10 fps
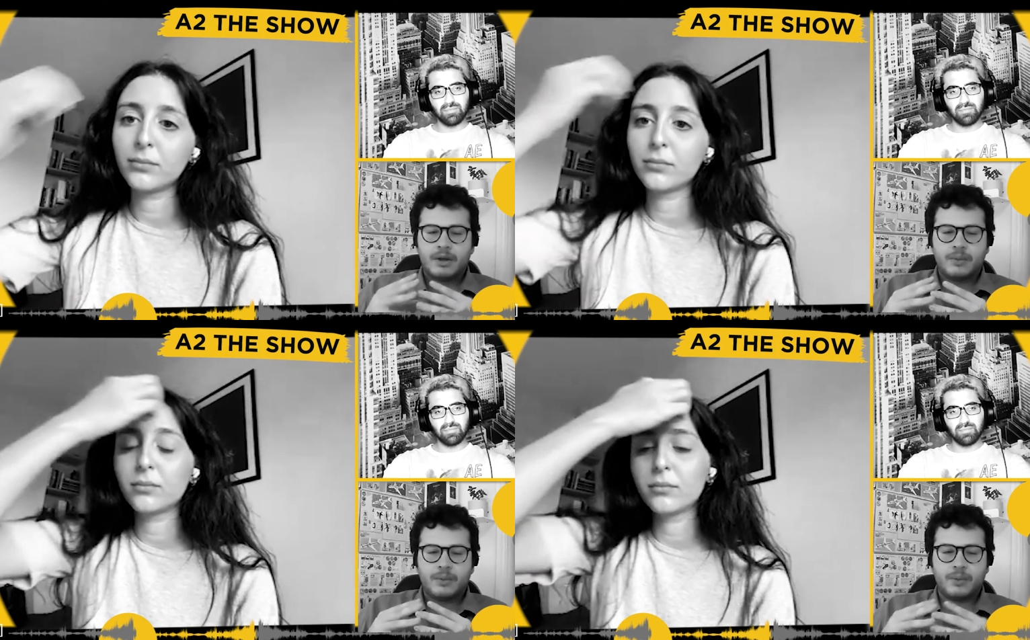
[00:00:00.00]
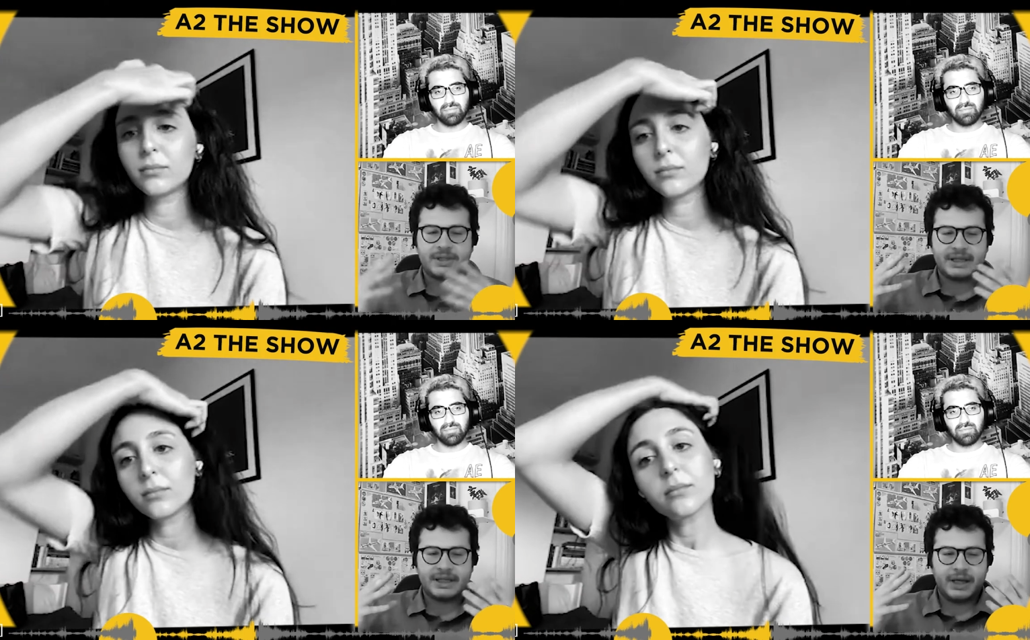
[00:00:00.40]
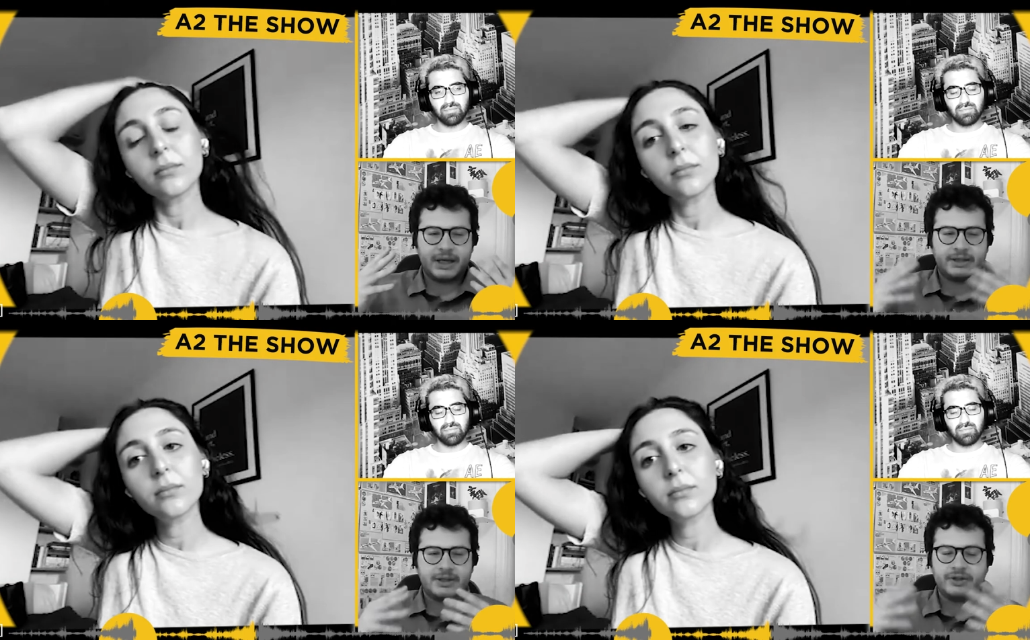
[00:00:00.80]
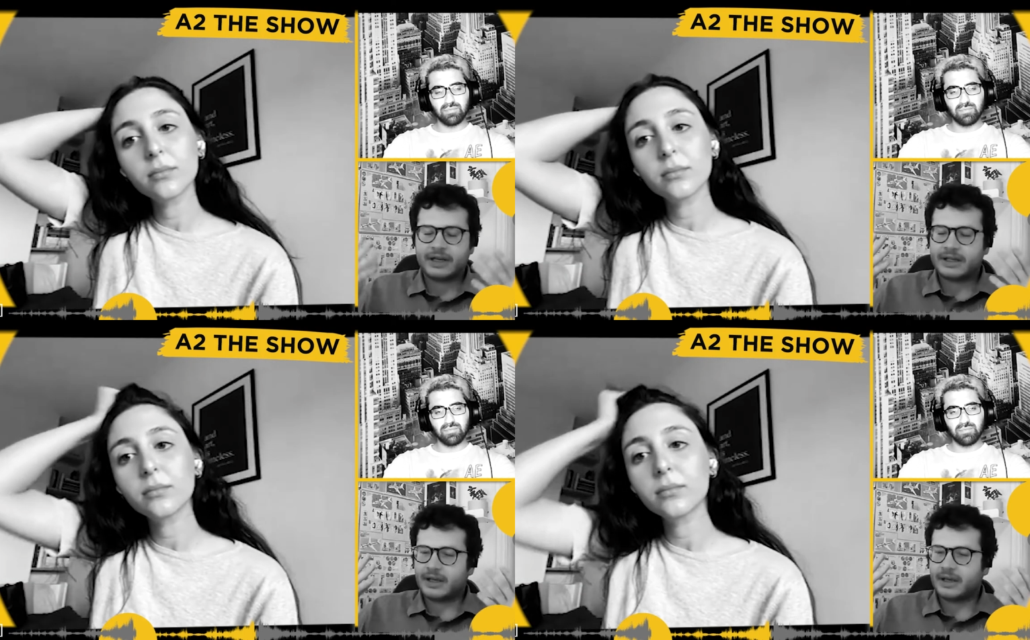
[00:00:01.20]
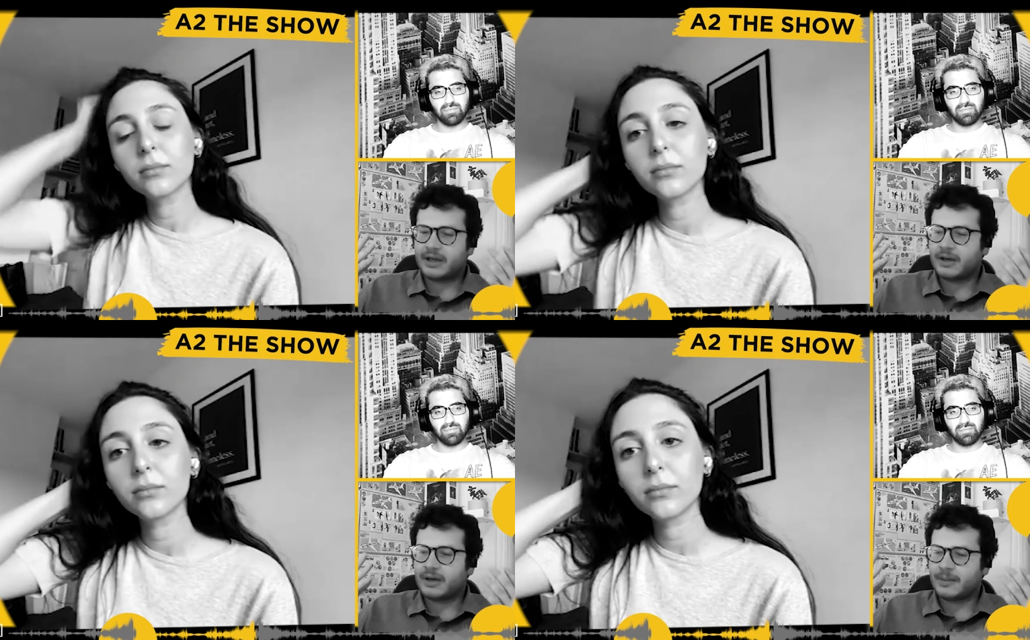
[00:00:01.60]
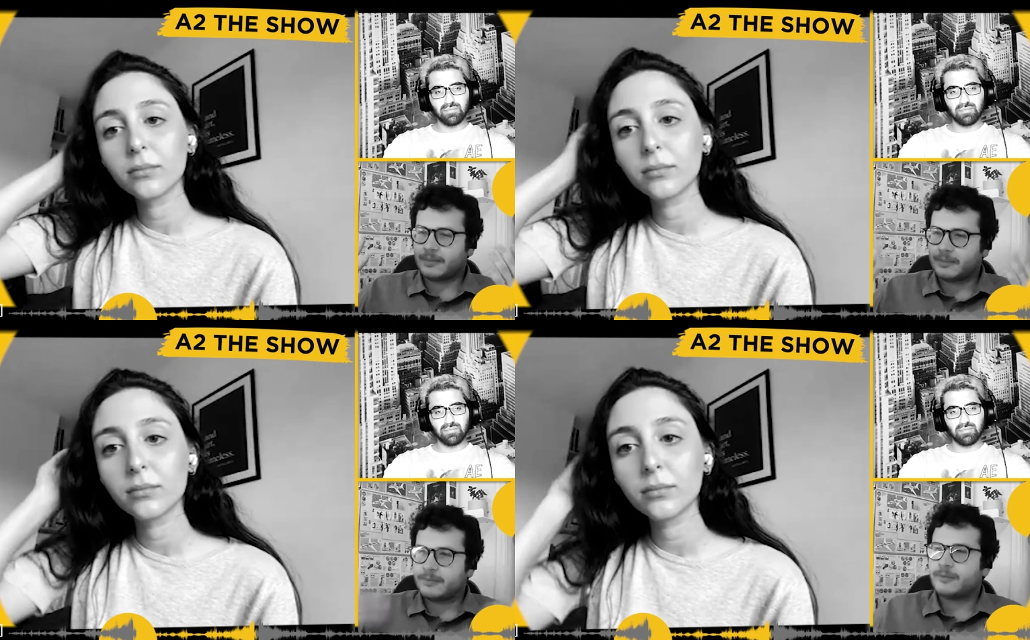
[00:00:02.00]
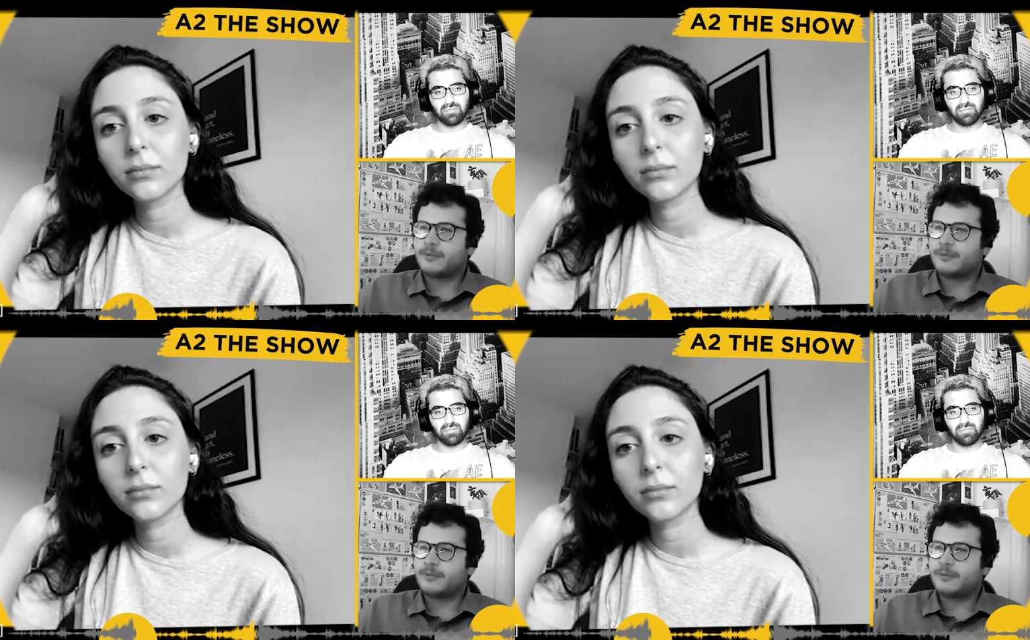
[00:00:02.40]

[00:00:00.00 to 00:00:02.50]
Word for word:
Speaker 1: was it like did you get like um